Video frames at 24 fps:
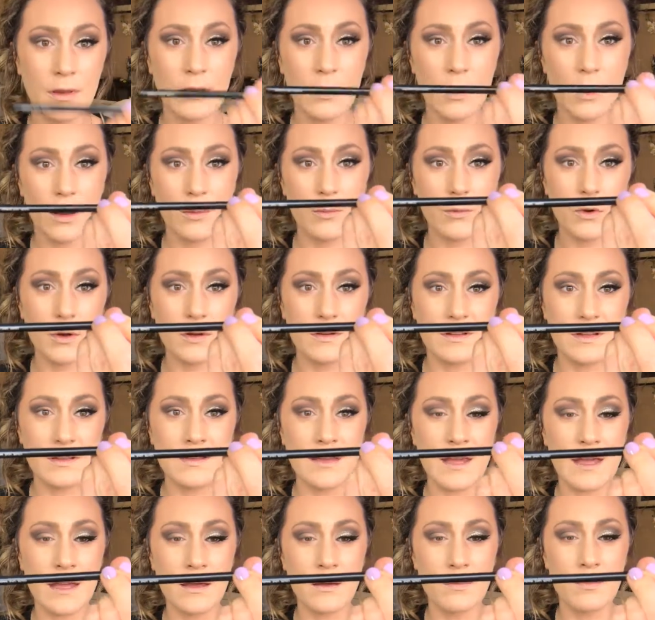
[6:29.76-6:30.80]
Now I'm going to
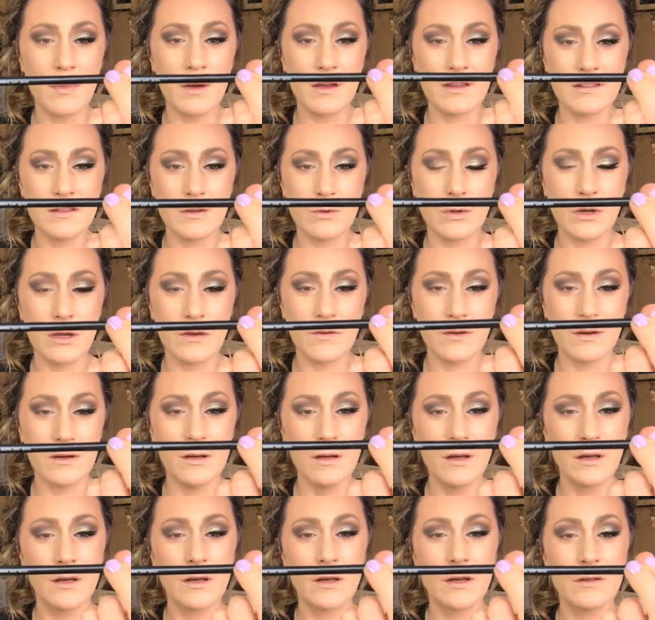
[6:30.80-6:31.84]
take my Zoeva
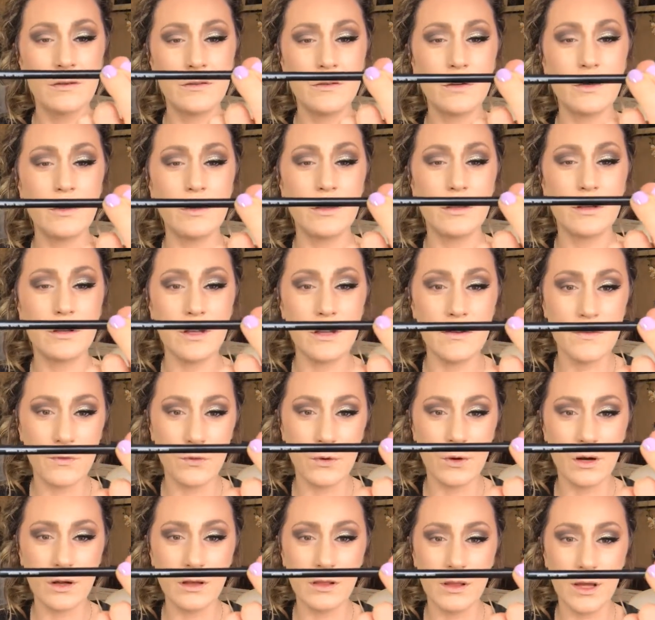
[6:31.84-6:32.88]

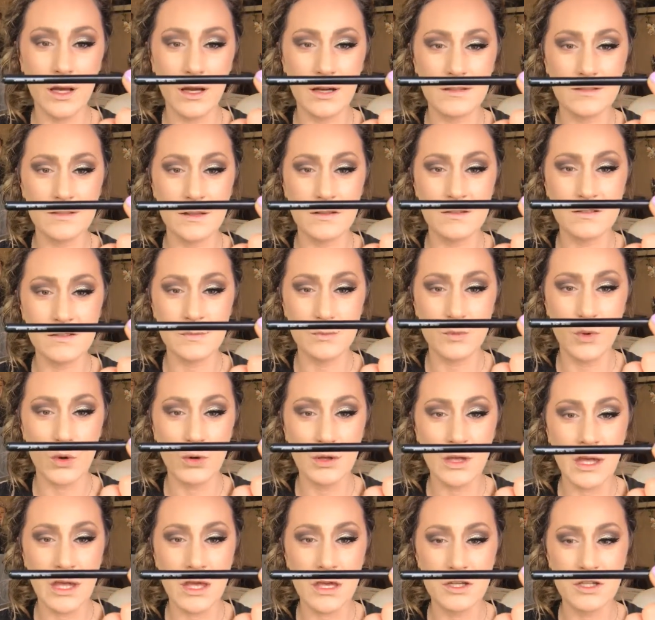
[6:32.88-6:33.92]
234 Luxe
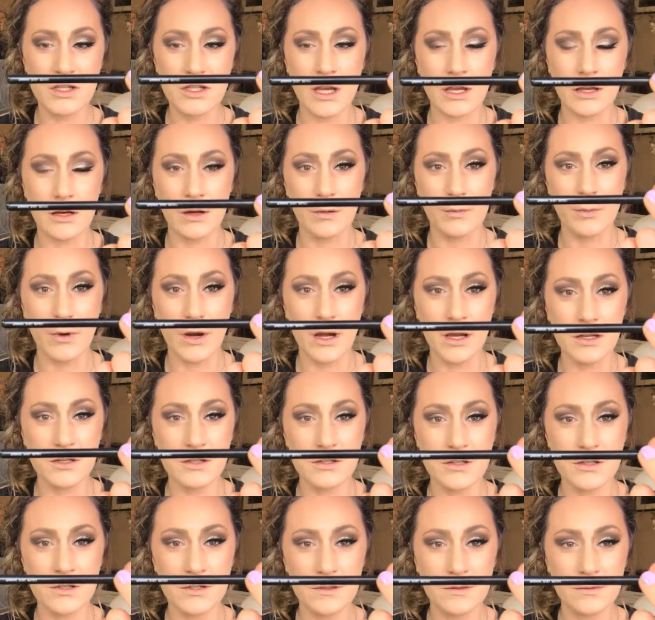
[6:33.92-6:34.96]
Smoky Shader
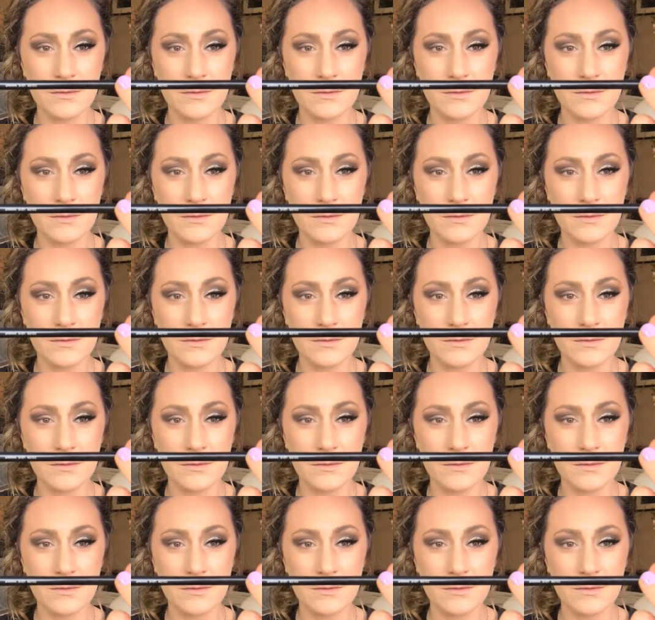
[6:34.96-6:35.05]
Brush.